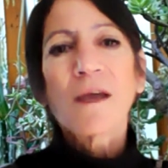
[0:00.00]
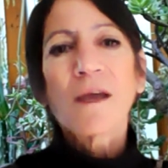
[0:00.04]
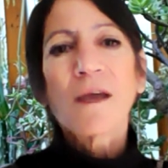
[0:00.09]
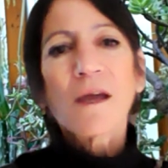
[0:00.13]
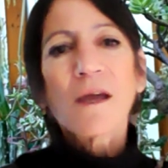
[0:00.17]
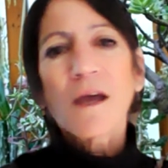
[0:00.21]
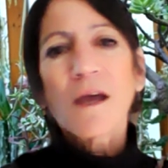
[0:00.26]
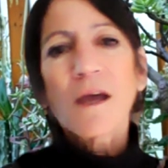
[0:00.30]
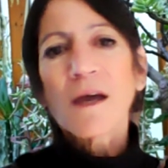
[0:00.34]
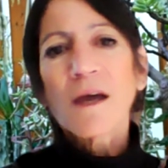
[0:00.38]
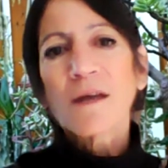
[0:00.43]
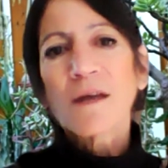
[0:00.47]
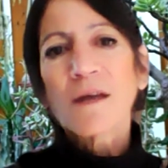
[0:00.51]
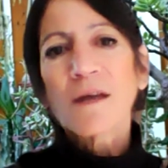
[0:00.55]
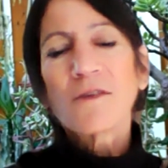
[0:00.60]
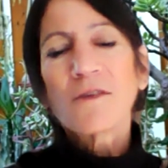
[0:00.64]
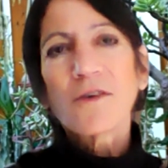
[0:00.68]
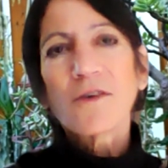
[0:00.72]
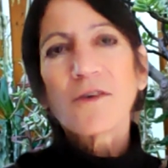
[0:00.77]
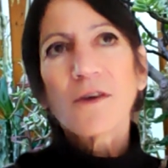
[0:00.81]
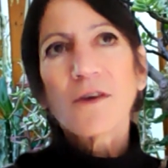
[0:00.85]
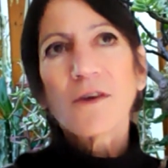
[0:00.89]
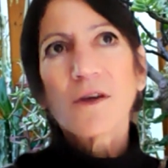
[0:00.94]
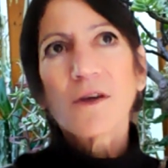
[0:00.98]
And
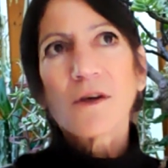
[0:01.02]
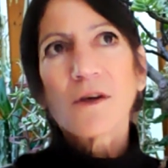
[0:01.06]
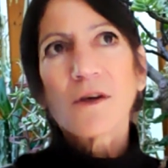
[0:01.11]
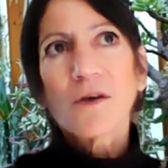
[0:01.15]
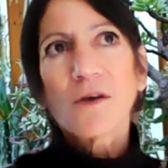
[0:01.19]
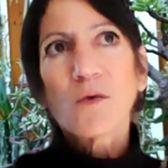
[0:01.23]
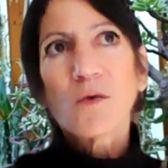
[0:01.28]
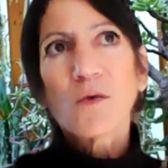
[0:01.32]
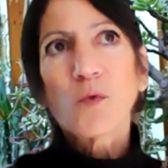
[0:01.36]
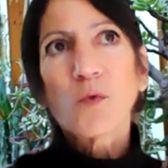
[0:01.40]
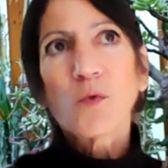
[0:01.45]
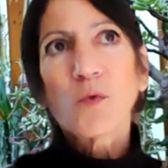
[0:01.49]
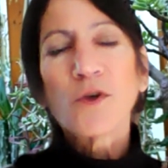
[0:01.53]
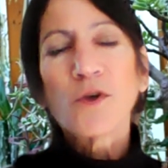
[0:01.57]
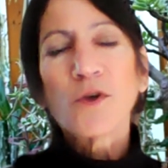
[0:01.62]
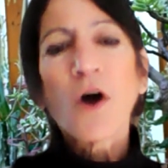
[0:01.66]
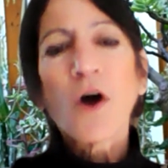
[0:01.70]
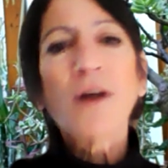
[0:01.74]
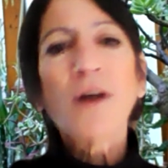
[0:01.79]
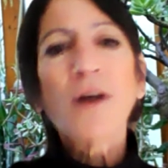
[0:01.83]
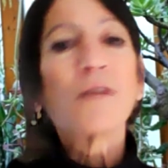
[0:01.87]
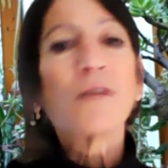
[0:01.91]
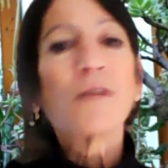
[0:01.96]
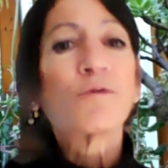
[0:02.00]
would
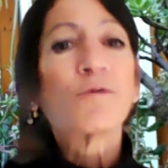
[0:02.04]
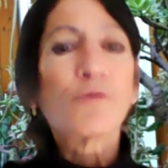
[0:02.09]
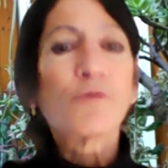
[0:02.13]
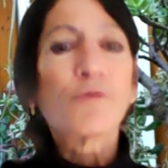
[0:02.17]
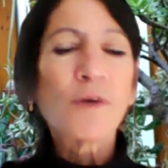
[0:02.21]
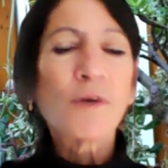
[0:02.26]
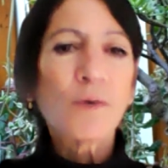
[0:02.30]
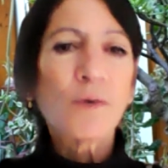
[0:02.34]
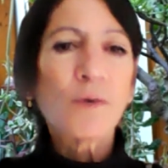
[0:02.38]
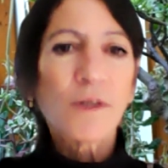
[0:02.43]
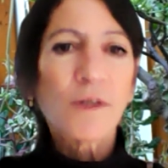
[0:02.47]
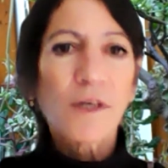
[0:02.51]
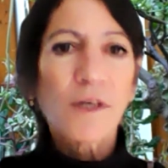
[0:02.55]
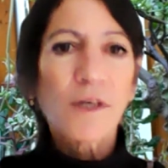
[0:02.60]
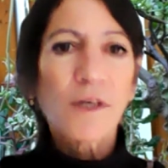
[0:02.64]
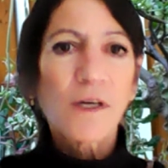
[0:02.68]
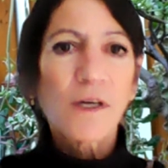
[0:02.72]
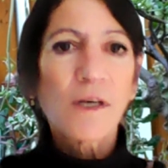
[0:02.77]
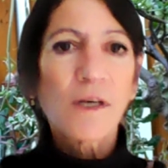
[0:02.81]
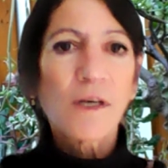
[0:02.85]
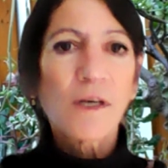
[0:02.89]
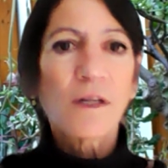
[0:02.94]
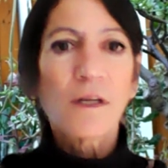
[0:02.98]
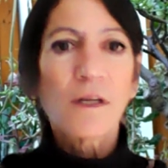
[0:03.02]
not
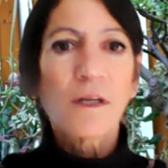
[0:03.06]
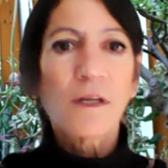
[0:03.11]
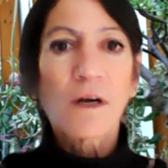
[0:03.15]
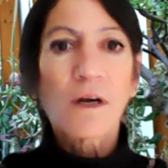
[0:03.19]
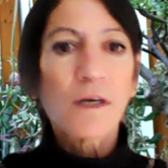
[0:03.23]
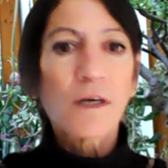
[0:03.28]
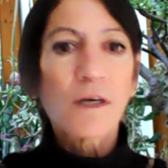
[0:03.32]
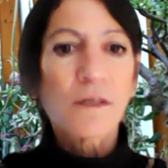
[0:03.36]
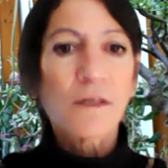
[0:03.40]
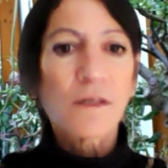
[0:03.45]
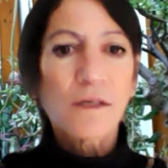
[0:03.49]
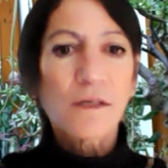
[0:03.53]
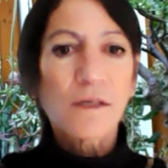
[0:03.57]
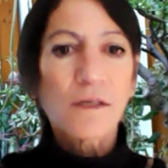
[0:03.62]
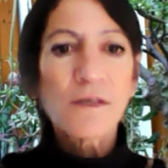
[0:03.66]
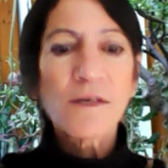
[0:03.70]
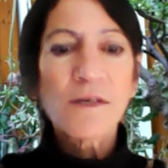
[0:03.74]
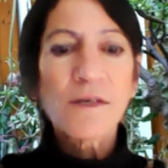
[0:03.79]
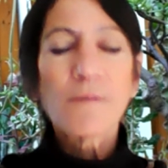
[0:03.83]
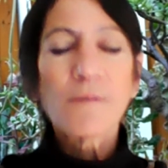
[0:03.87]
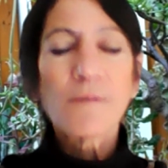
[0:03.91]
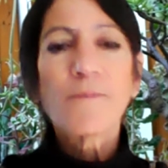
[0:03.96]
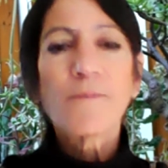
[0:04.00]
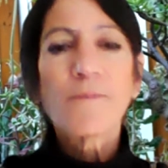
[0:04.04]
infrequently in the
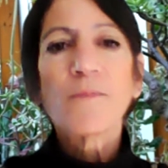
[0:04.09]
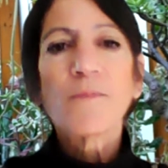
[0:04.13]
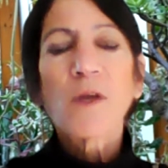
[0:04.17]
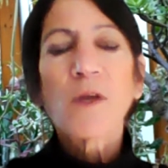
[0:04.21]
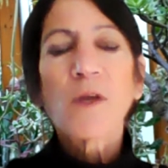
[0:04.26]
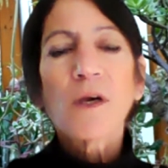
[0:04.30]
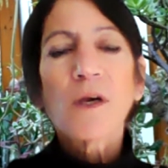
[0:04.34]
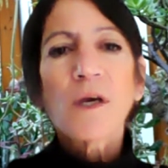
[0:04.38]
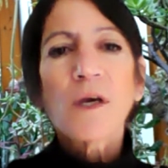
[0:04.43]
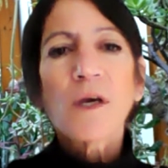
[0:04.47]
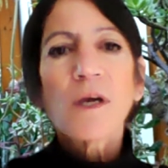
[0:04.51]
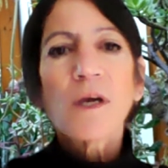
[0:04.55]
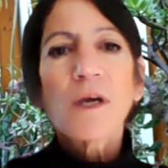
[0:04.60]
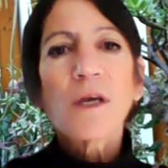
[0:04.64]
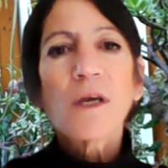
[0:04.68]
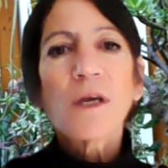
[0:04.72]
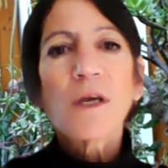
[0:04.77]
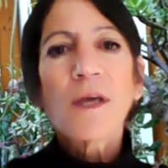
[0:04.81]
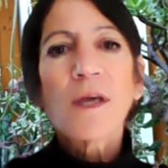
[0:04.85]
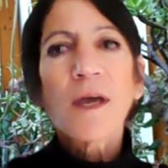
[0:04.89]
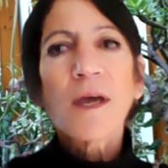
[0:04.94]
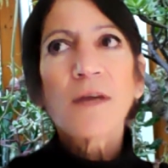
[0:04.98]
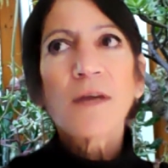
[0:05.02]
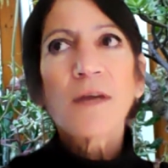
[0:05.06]
90s
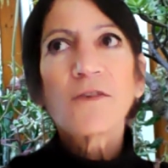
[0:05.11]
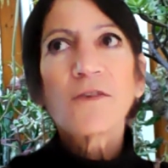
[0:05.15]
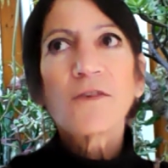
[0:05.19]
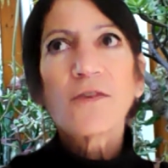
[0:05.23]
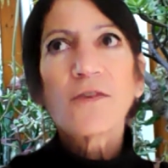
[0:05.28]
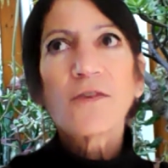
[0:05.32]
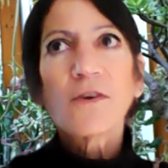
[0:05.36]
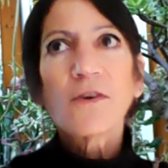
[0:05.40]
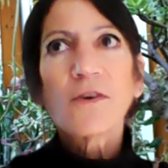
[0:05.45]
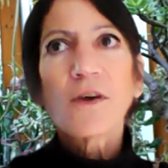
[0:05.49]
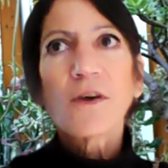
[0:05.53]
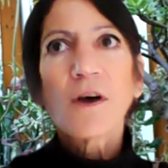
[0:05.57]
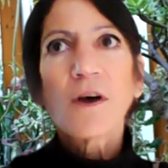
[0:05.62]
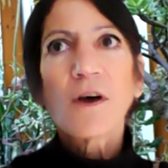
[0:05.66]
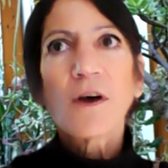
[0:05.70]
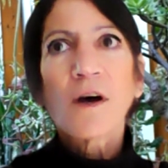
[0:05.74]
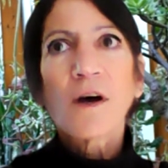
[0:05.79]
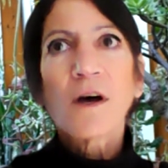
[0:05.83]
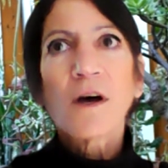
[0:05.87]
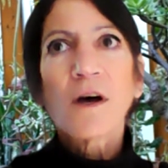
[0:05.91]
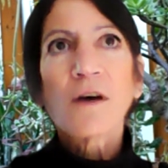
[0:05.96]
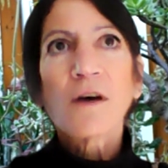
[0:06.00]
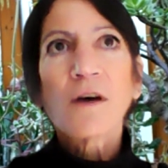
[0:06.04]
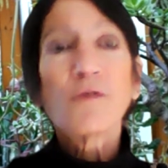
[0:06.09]
get
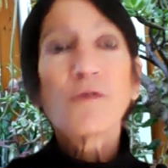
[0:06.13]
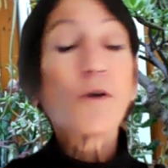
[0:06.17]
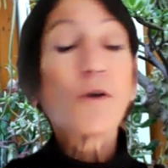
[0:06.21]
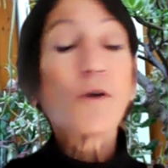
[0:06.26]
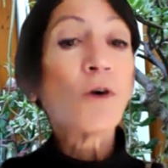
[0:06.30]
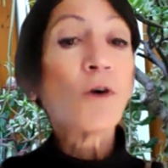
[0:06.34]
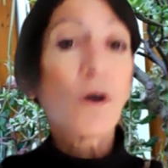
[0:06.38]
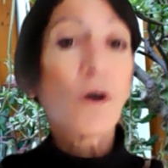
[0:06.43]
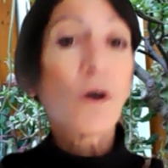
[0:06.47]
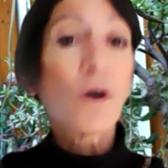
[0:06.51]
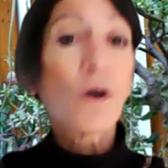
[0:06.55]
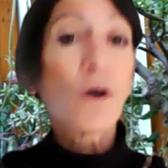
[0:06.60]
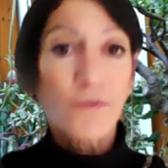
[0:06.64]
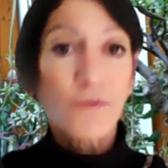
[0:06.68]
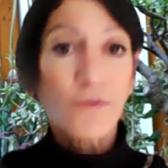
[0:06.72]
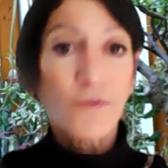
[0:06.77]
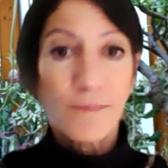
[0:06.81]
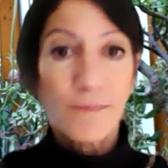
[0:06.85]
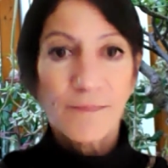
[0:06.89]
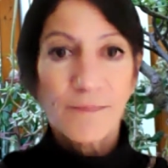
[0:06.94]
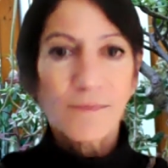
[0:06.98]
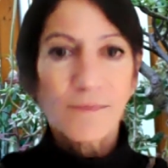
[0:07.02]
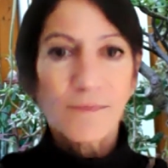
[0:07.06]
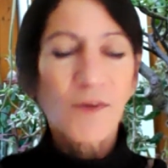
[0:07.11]
phone calls.
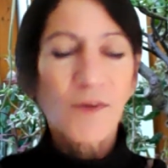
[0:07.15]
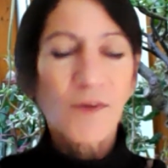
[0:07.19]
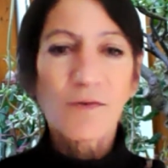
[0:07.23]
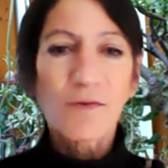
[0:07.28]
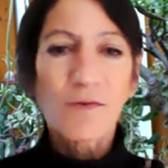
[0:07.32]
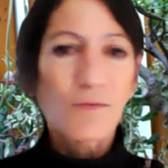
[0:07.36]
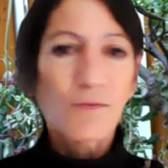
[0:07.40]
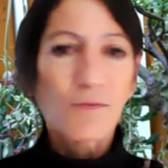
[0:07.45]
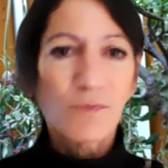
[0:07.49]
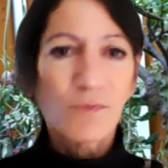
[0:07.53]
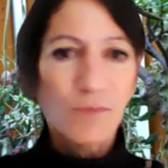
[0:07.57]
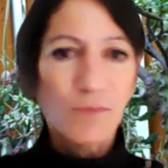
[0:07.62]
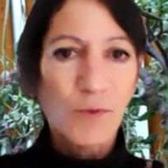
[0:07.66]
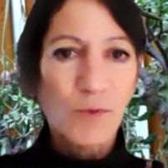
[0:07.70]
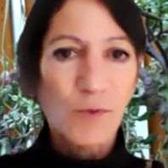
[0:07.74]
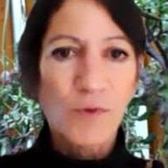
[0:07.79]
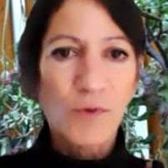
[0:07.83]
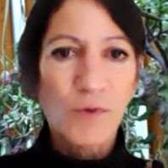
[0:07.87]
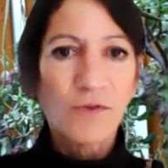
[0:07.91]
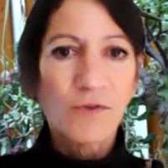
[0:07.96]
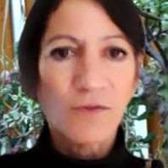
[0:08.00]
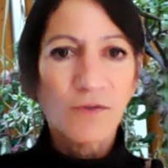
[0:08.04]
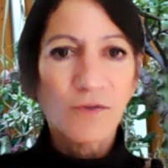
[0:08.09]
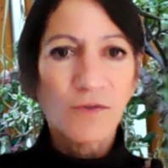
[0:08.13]
Well, we
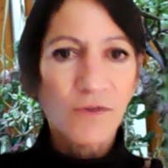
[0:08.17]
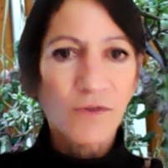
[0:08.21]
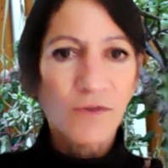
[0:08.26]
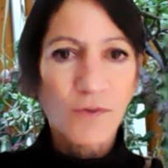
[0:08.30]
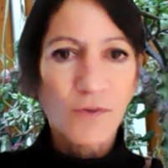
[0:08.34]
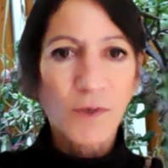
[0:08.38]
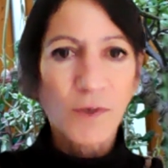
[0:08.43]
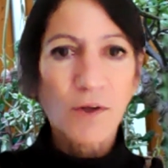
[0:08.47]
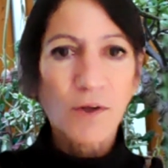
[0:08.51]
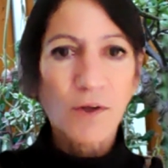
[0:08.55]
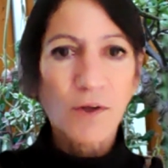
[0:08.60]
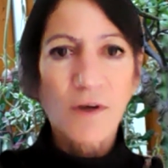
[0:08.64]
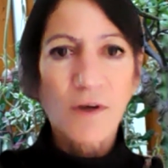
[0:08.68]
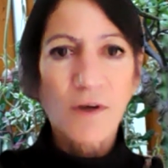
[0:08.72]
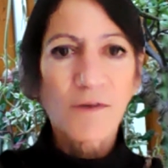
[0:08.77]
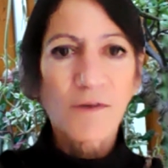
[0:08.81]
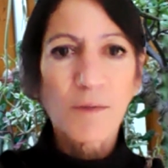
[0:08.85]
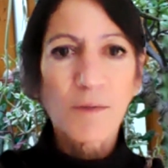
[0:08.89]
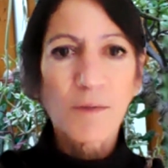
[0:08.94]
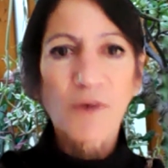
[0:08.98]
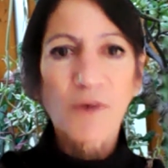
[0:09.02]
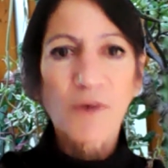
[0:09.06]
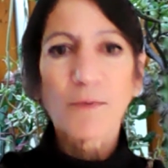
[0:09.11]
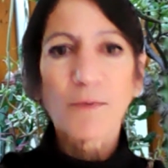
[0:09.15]
weren't doing a lot of
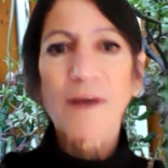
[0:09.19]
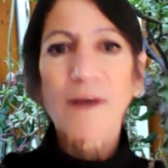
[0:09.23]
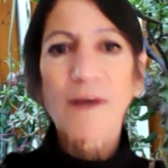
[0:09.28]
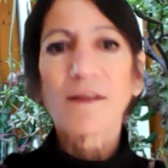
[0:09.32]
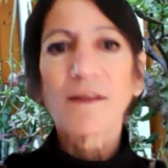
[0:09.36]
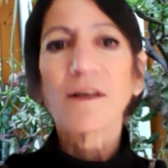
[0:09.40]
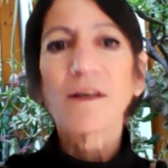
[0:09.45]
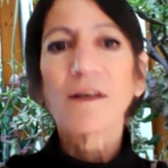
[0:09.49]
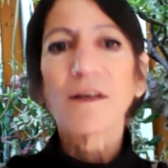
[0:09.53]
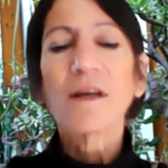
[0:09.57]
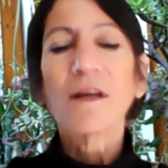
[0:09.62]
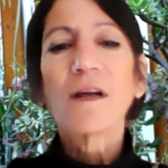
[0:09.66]
emails back then.